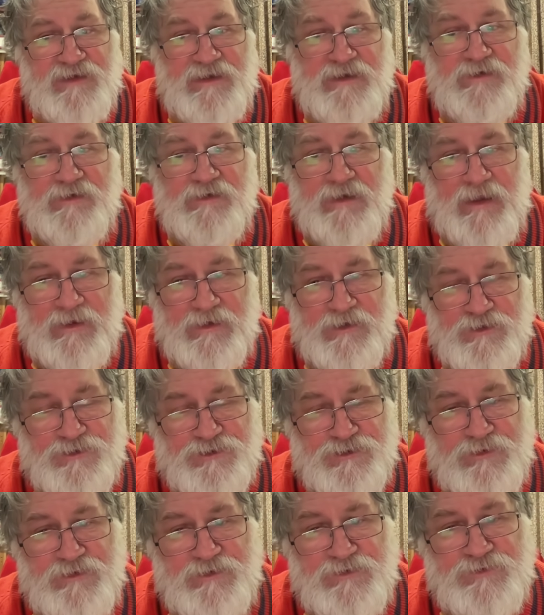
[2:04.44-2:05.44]
in
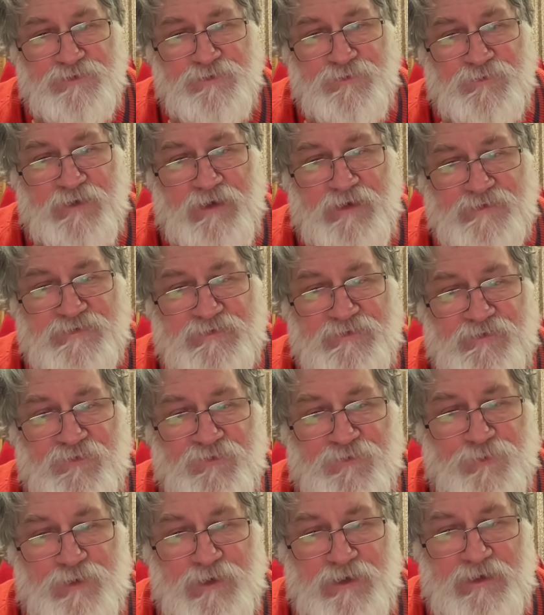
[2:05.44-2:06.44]
Lancashire in
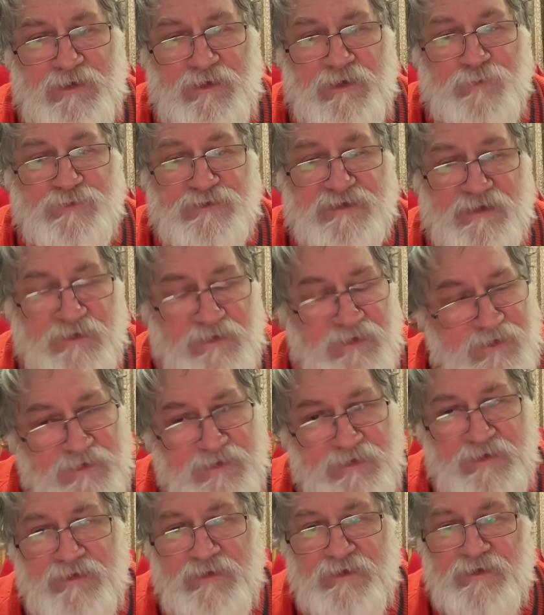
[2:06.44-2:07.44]
2003. It was
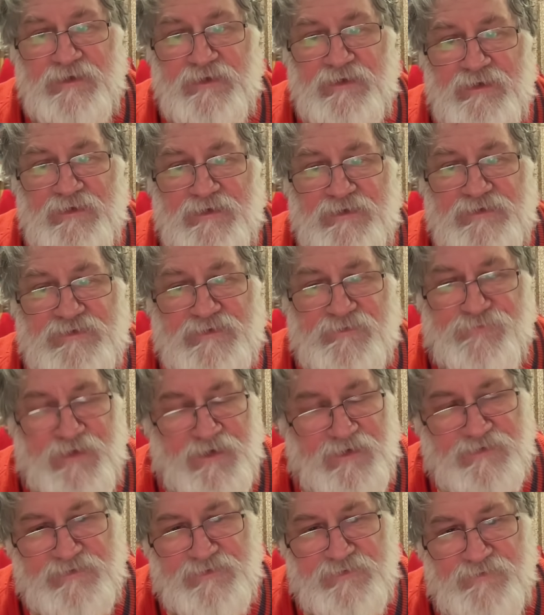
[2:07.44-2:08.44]
clearly
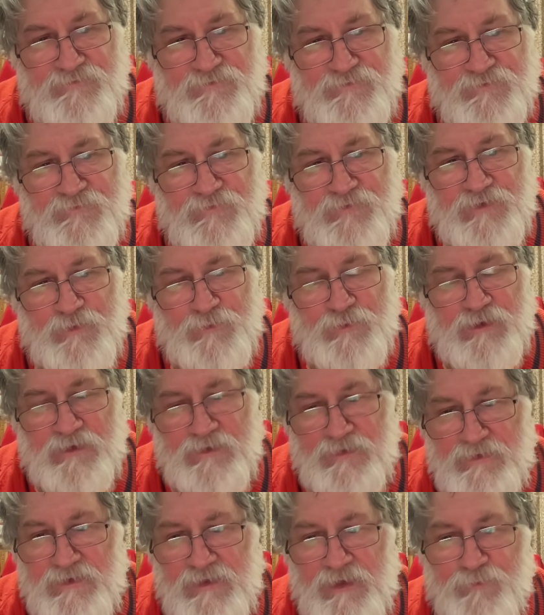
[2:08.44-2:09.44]
defective. There were
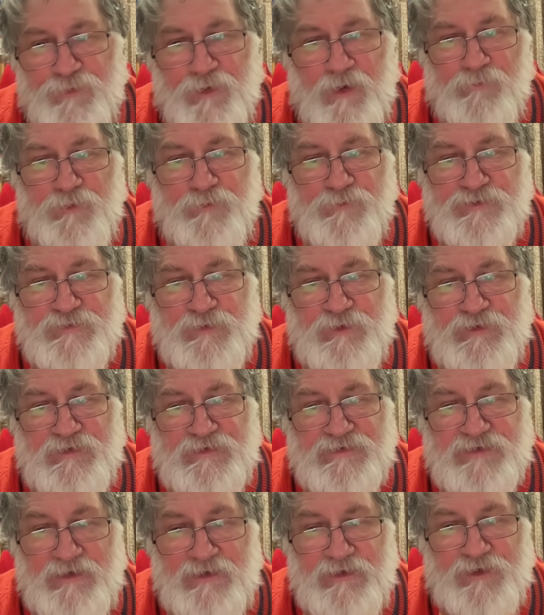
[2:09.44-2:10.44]
clearly problems with
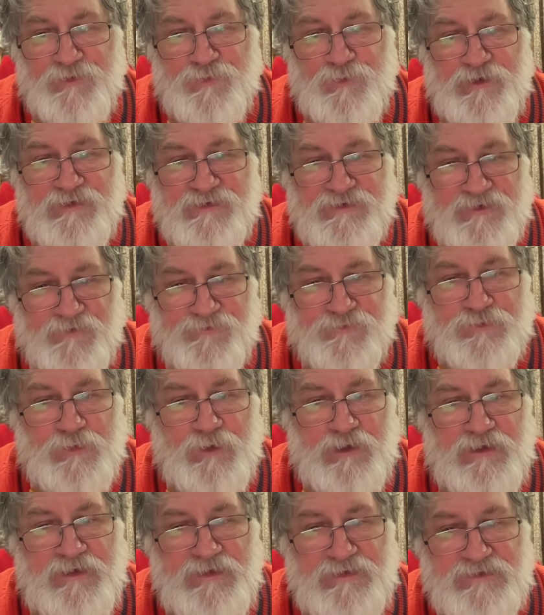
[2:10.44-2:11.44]
its hardware,
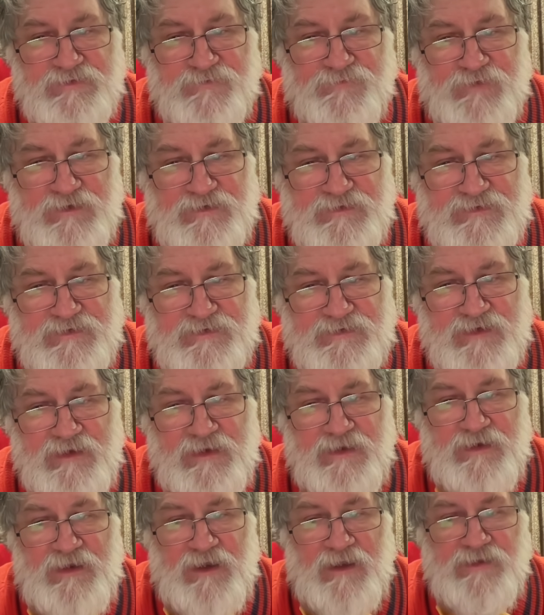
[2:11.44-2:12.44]
software, interfaces,
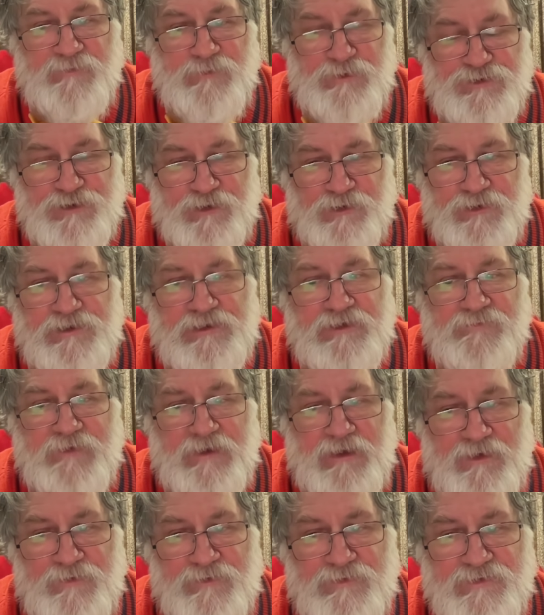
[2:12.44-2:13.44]
and the majority of
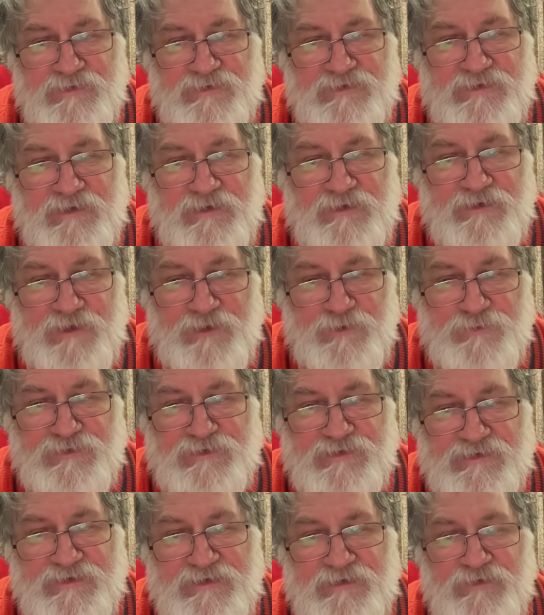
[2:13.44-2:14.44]
errors
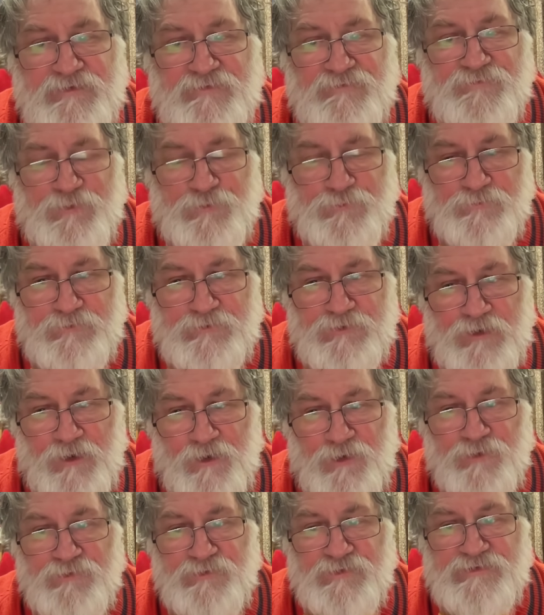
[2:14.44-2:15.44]
noticed in the fault
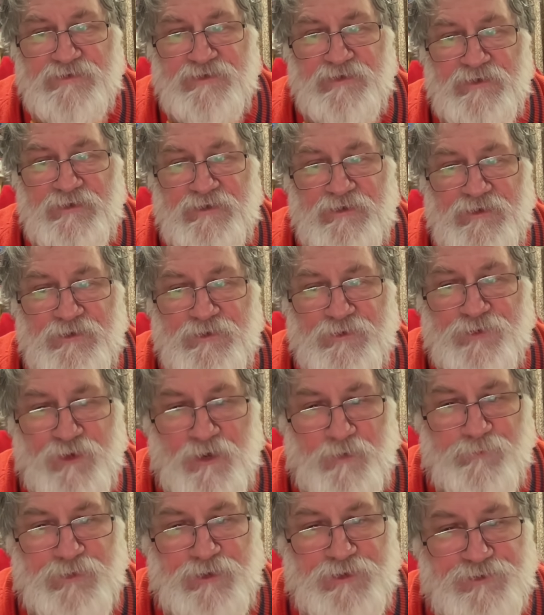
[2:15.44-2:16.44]
logs could
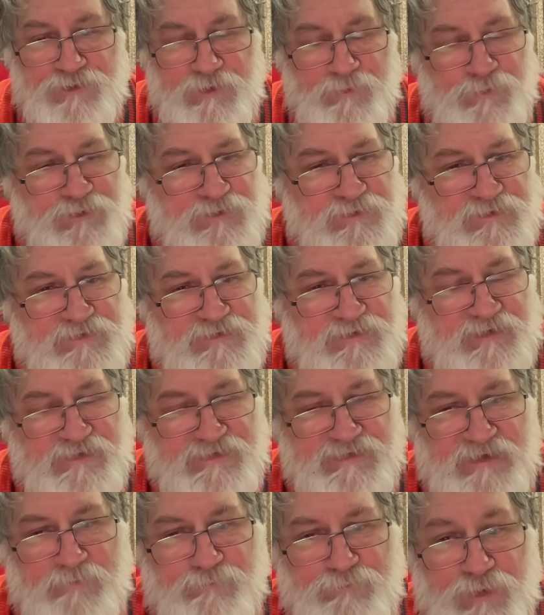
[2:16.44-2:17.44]
not be attributed to the
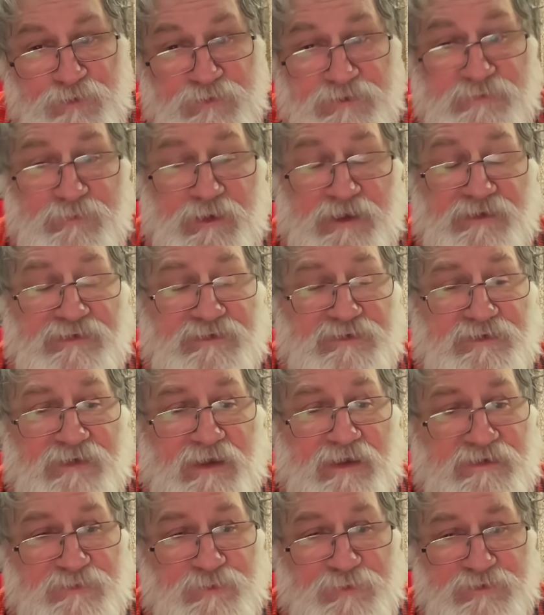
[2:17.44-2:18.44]
sub postmaster.
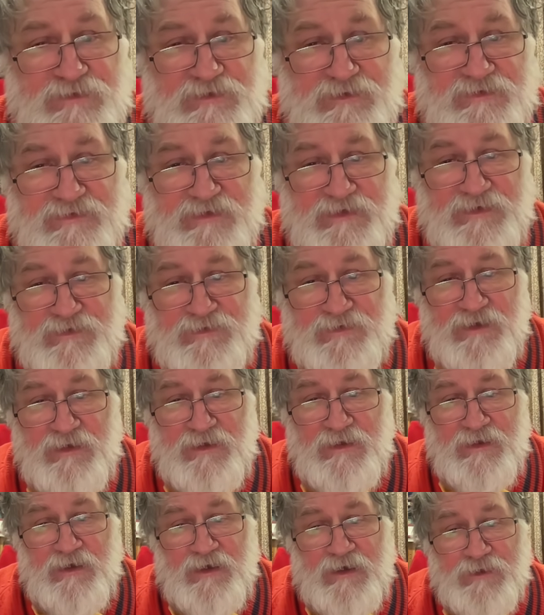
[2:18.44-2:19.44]
That's what he said.
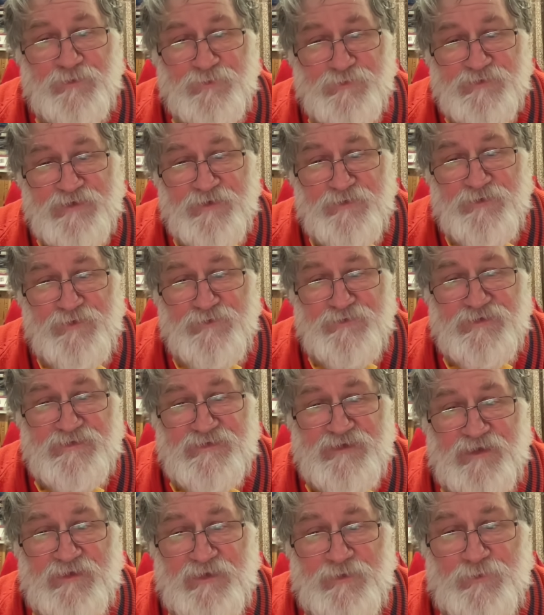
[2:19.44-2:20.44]
I also
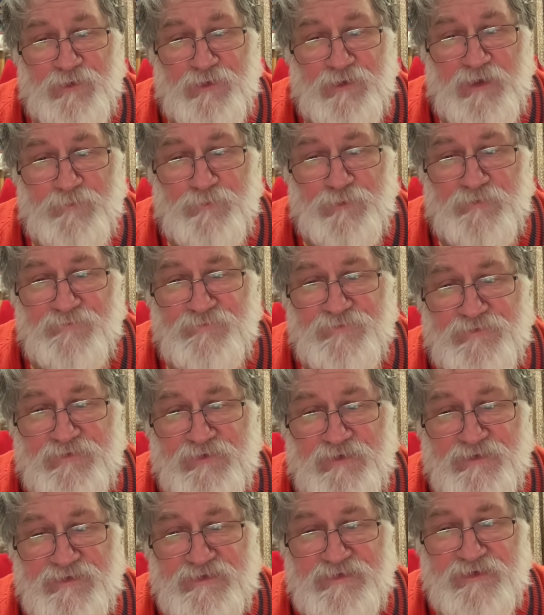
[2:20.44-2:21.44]
noticed that there were a number of
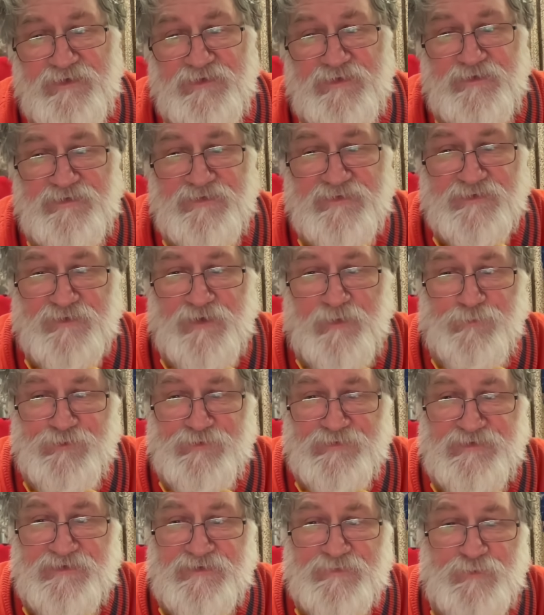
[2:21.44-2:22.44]
concerning
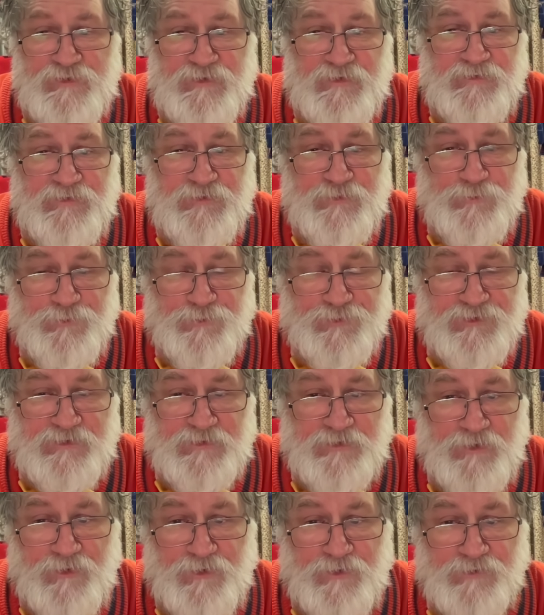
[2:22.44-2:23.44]
discrepancies within the
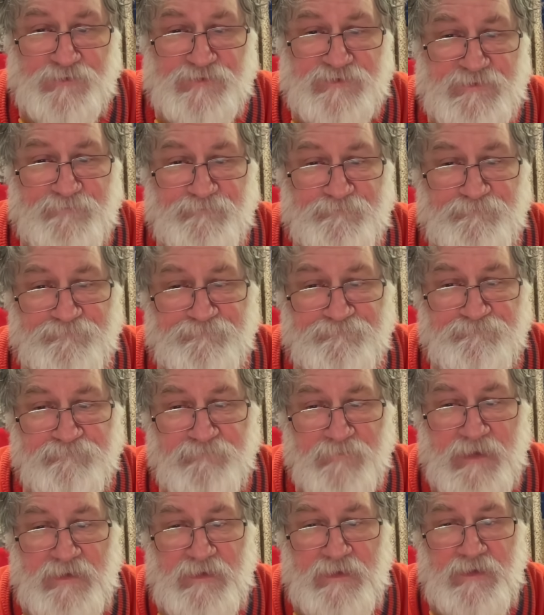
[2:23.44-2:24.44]
audit logs.
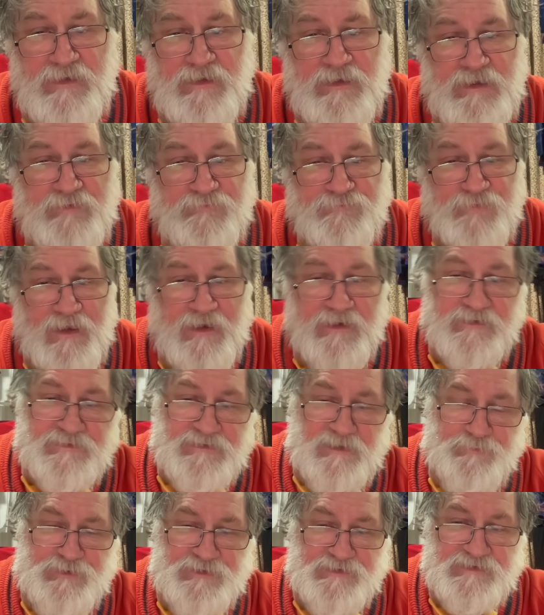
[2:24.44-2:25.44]
He flagged
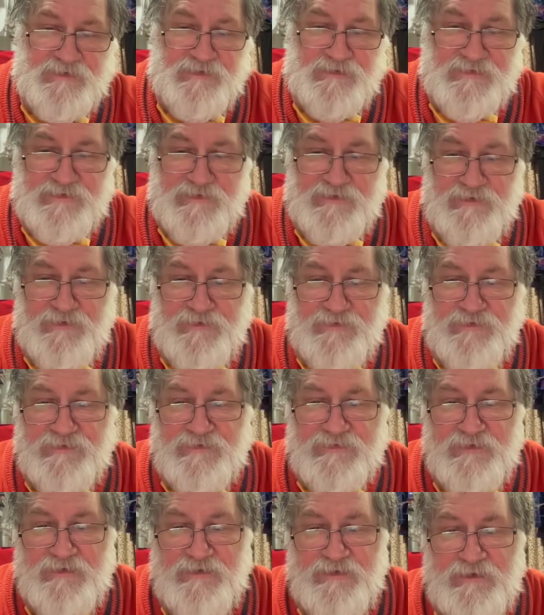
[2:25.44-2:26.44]
up his
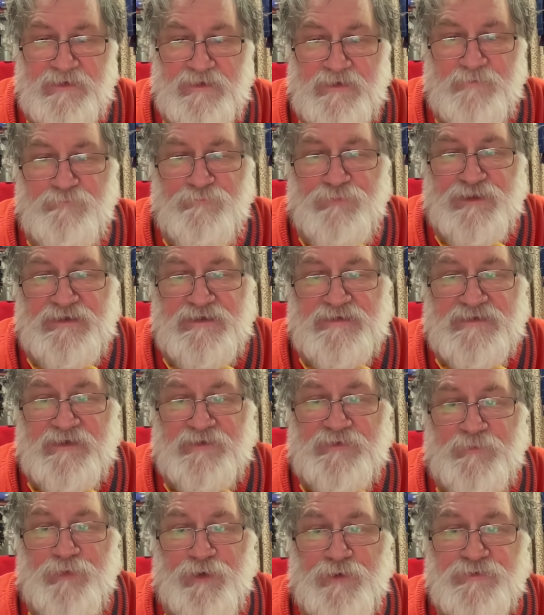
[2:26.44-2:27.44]
concerns, but he
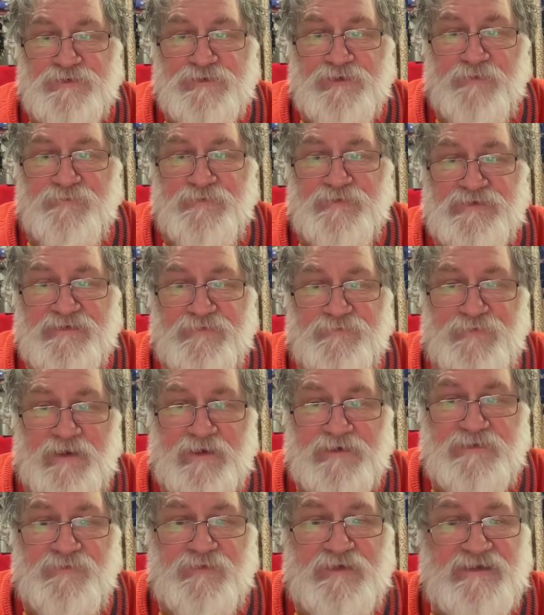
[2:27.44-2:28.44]
said the post office
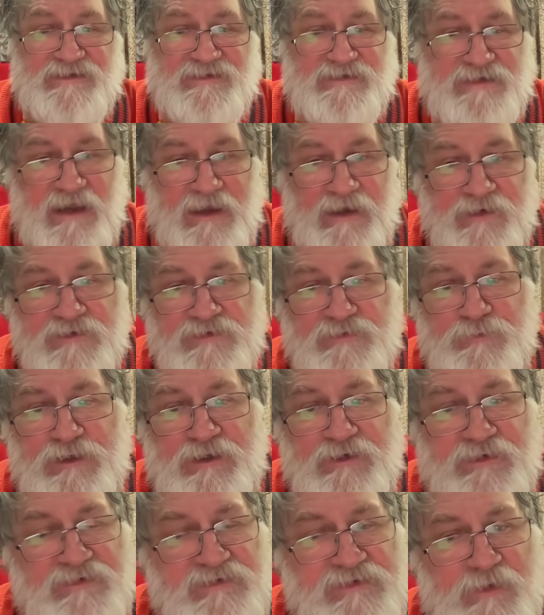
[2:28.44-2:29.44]
effectively sacked me
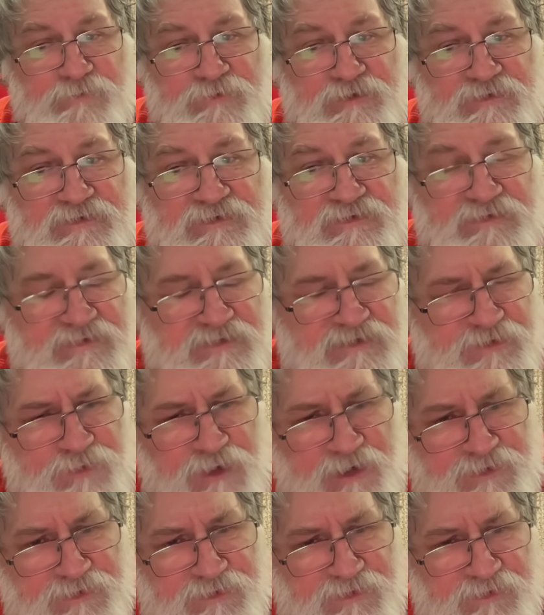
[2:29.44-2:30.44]
and attempted to
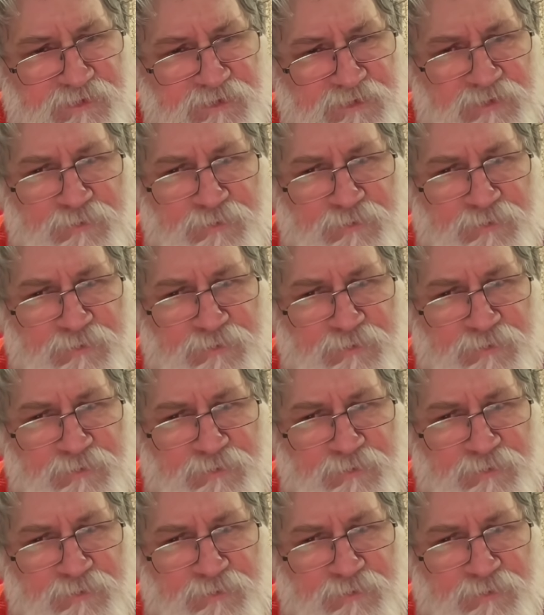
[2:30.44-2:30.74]
discredit the